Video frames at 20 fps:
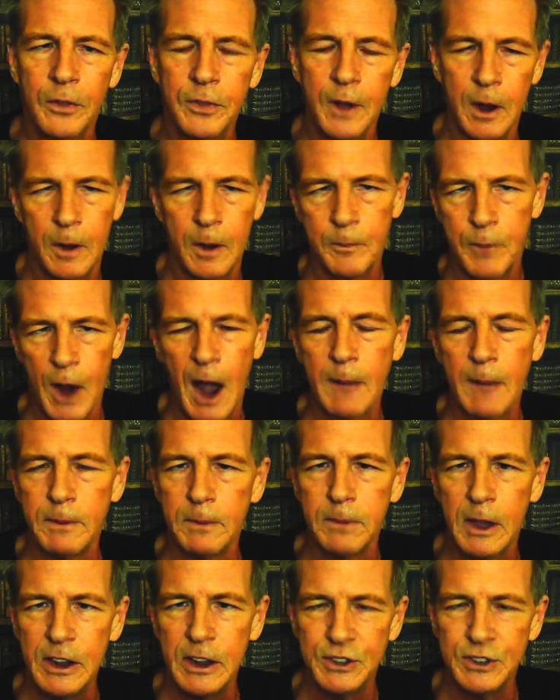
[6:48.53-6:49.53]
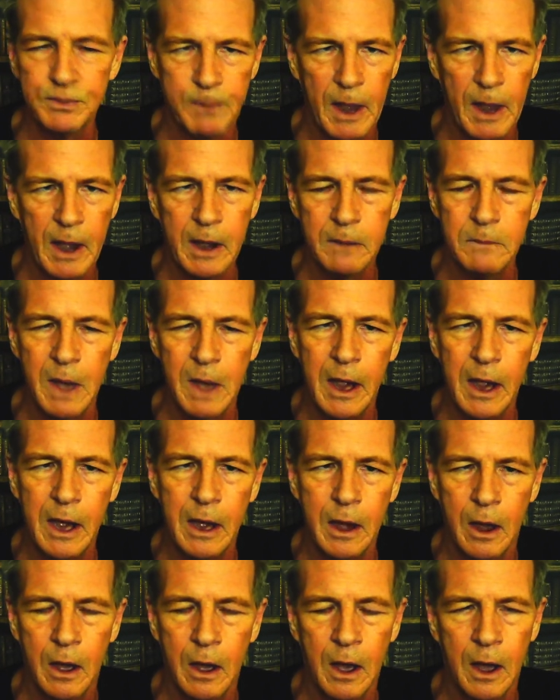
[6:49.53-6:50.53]
they're probably spending
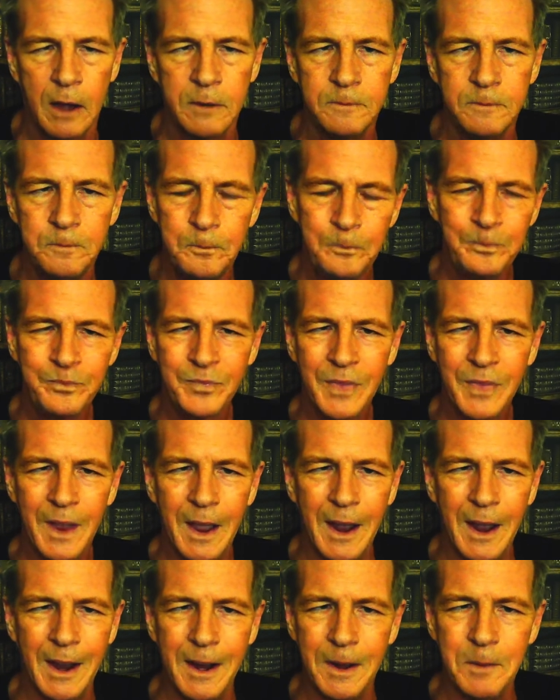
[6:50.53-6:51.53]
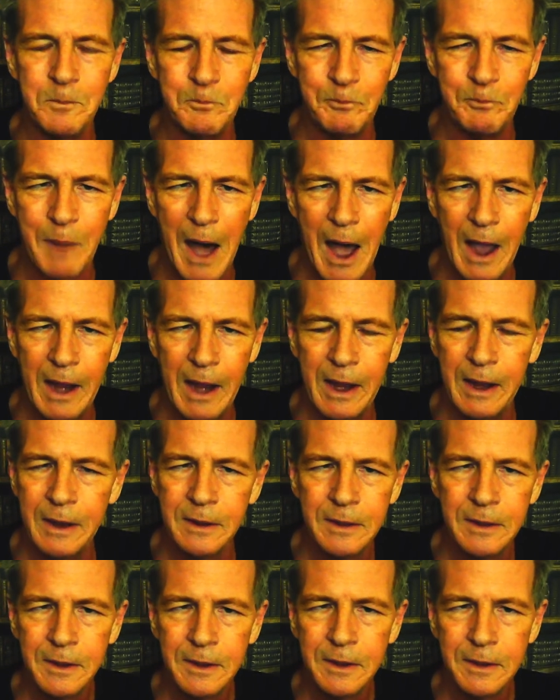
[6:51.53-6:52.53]
money on buying